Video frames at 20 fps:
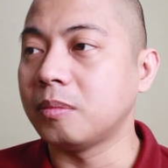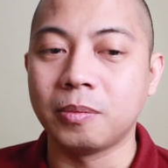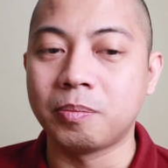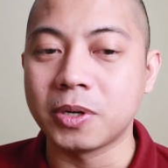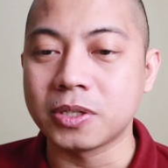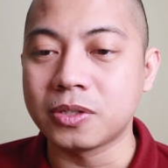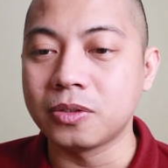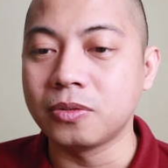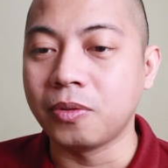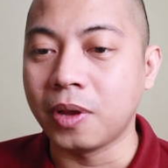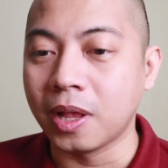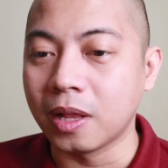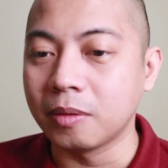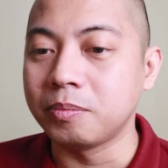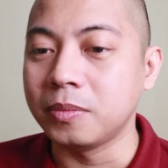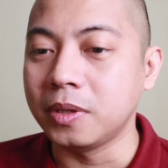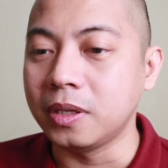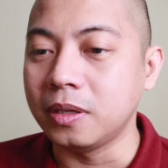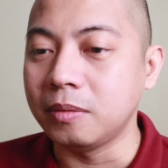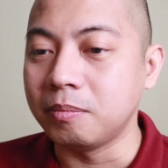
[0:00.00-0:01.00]
The person who
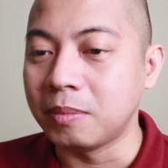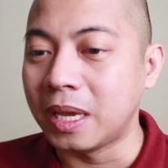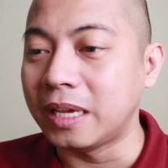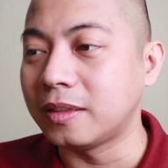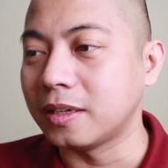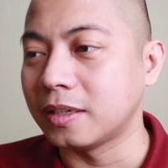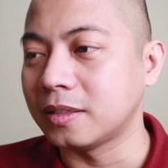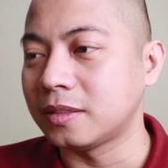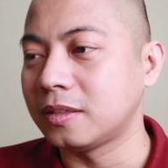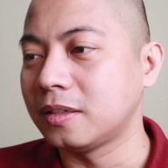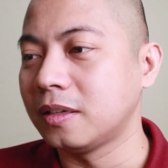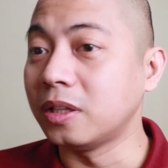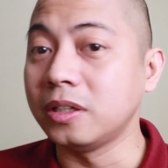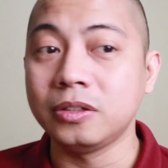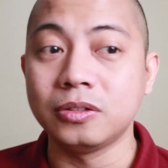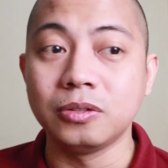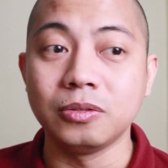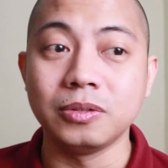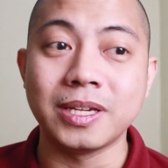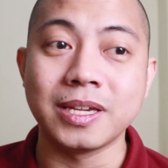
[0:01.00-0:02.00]
helped me make this, I'll
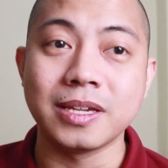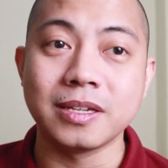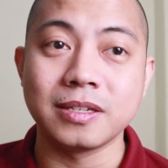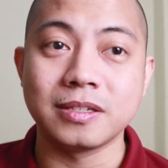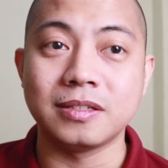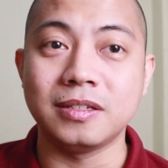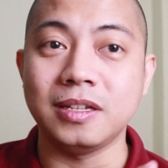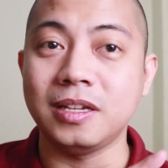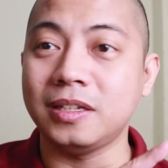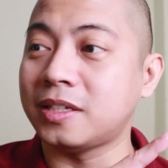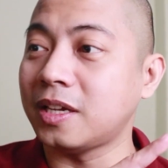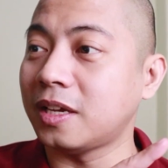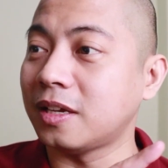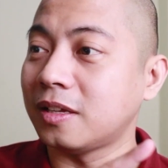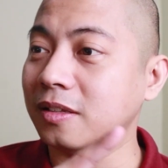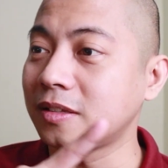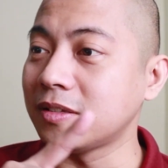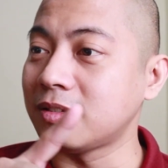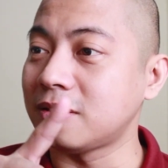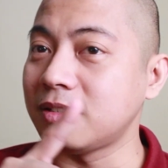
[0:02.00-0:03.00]
include his
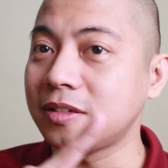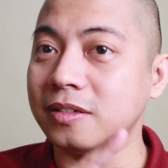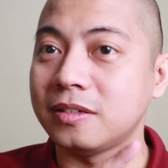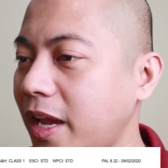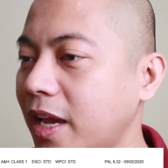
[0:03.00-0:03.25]
details.